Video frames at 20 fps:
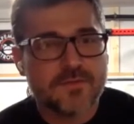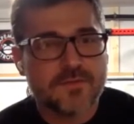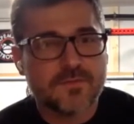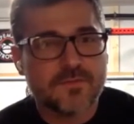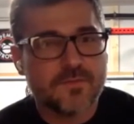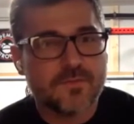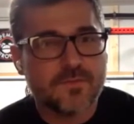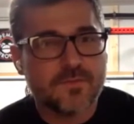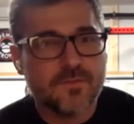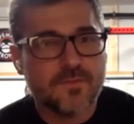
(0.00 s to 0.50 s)
the
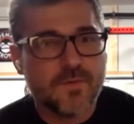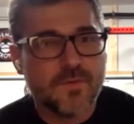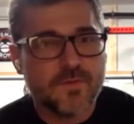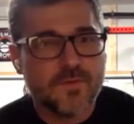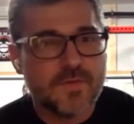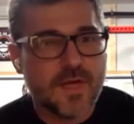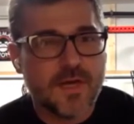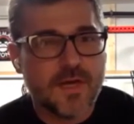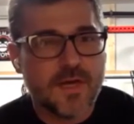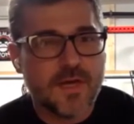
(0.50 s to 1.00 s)

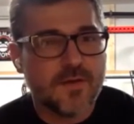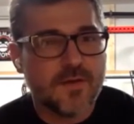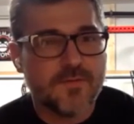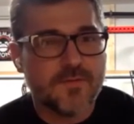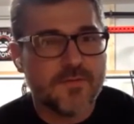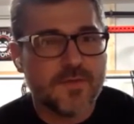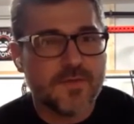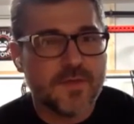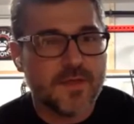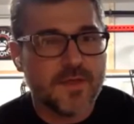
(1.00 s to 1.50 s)
most god
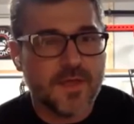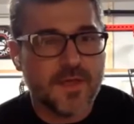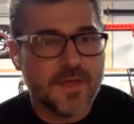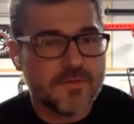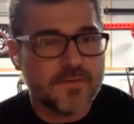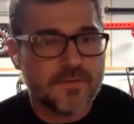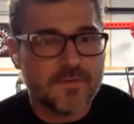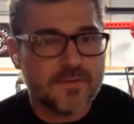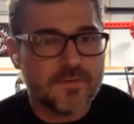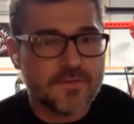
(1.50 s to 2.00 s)
awful thing
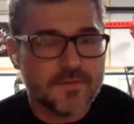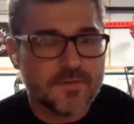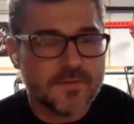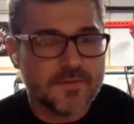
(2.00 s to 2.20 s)
ever.